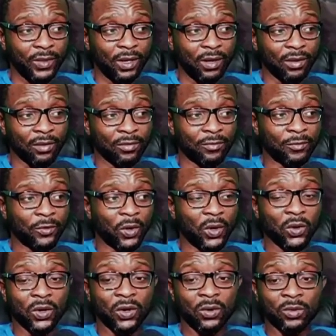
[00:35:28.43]

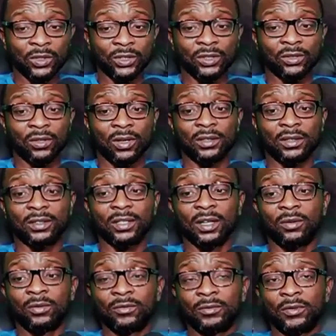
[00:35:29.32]
for what do you call it? I
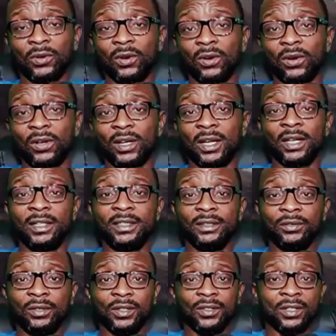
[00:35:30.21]
won't for any
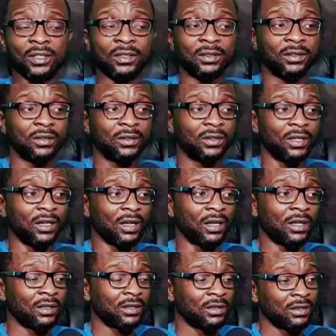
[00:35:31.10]
reason, yeah.
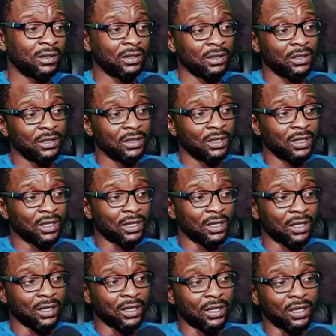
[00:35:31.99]

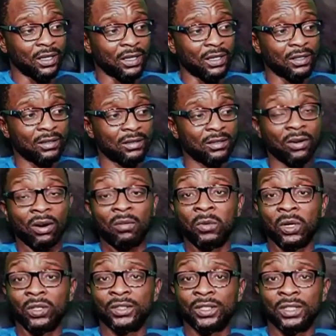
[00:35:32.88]
Come
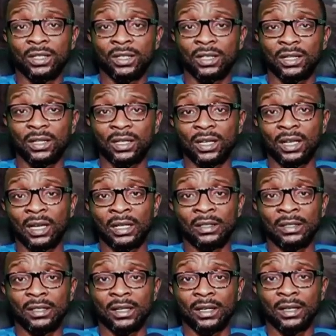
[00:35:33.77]
on here
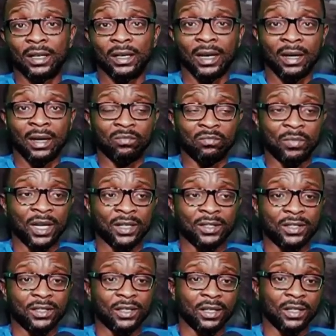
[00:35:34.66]
and then
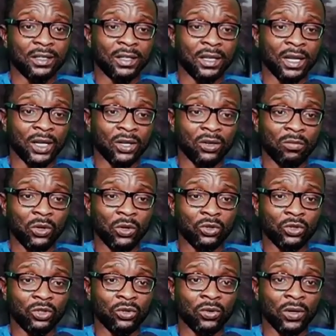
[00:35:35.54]
lambast
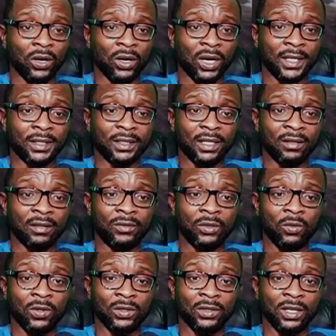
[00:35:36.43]
Ilanomo Dua and
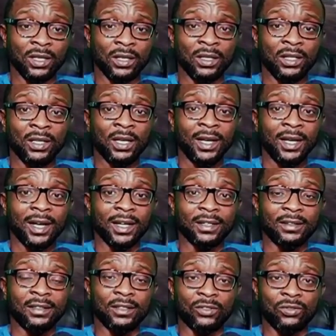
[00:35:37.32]
everyone
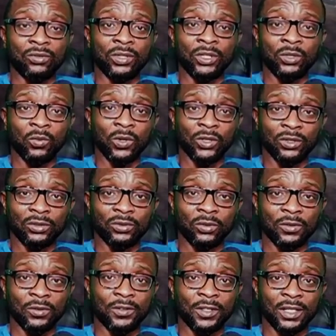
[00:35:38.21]
at least doing one or two
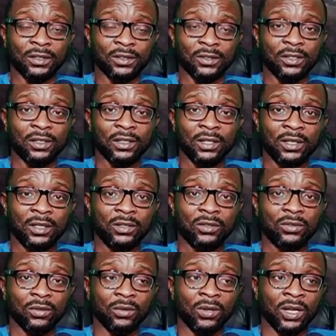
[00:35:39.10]
things
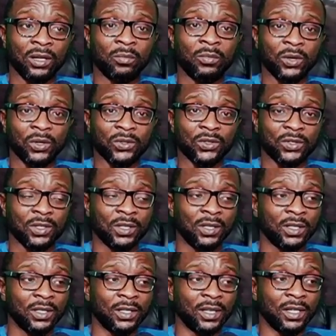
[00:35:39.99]
to help us
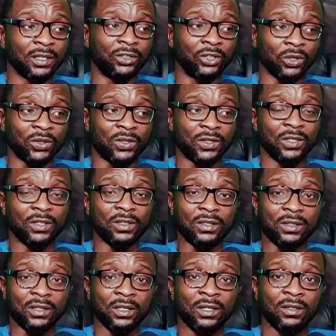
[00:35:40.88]
get
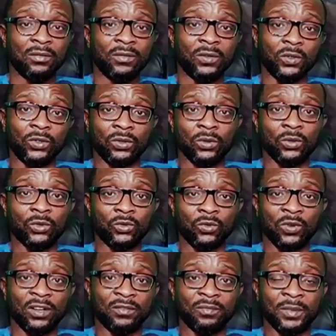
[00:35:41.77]
justice for those who
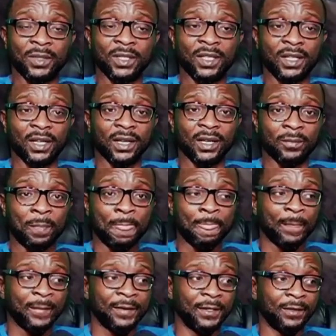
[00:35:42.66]
have been,
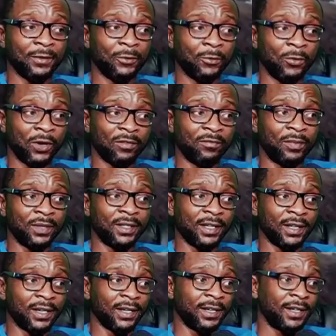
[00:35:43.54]
who have
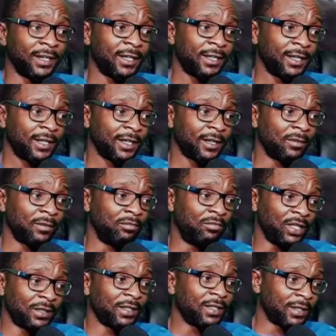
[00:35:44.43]
been
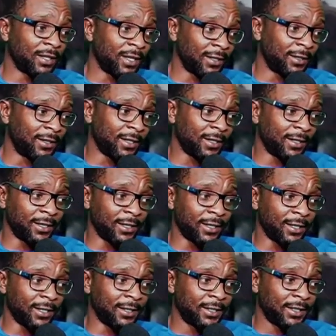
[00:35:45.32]
beaten and
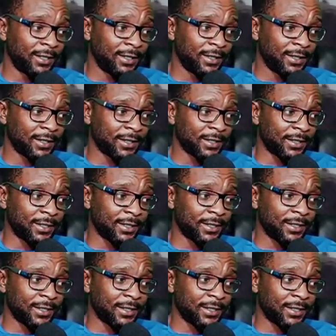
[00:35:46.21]
then
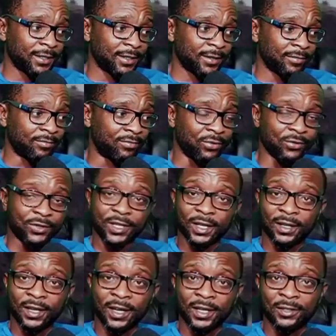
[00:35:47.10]

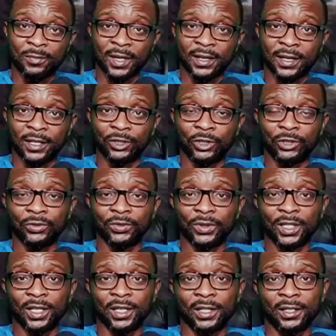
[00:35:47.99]
brutalized by
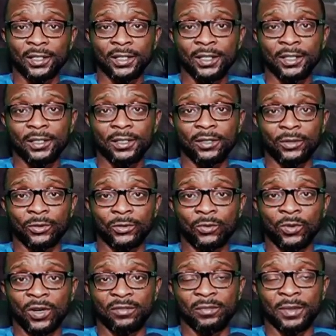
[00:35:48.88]
Nigeria, those
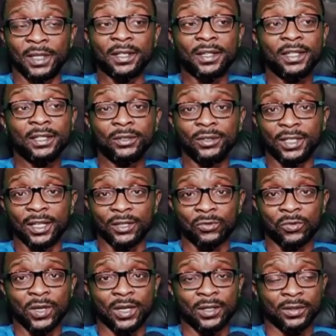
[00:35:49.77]
who have been killed as
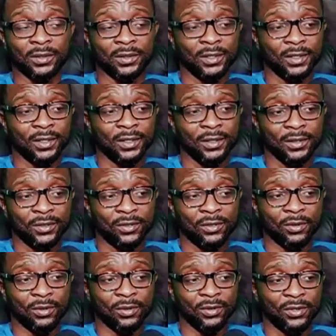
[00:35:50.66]
well.
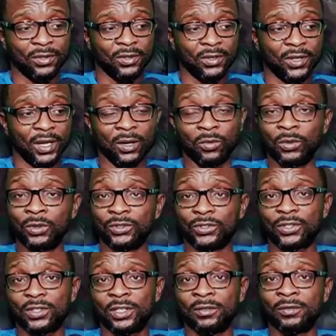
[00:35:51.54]
So I
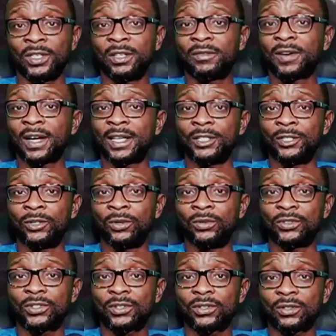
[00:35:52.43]
won't, even if I
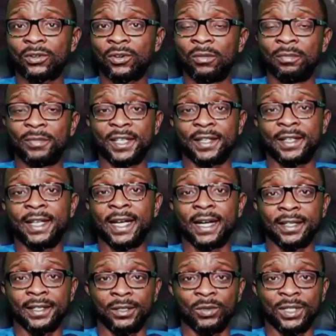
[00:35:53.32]
don't completely
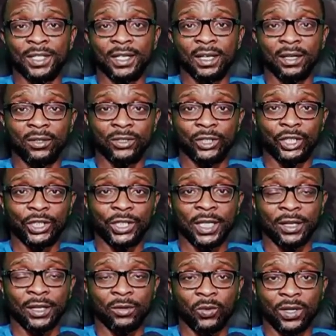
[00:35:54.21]
agree with their logic
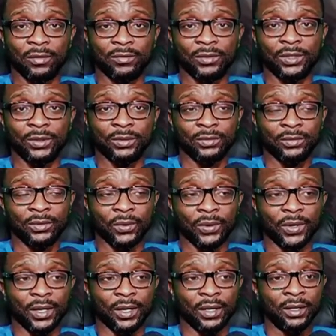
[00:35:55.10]
and what have you,
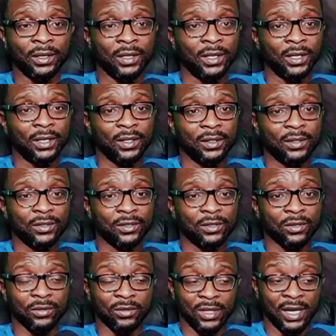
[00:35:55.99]
okay?
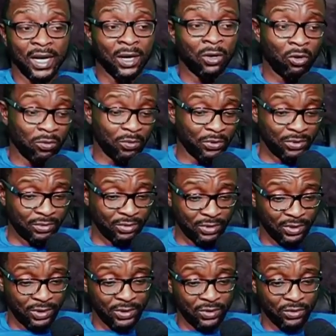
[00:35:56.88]
So I hope
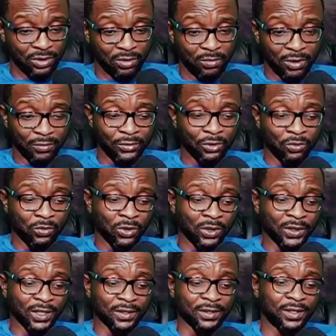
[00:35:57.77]
some of you will
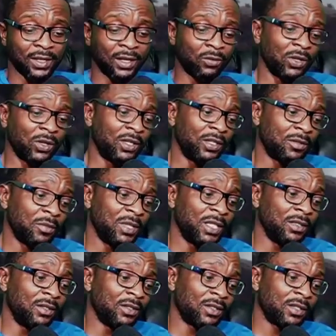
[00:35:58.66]
understand what it
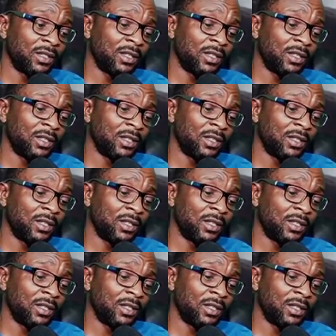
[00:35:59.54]
means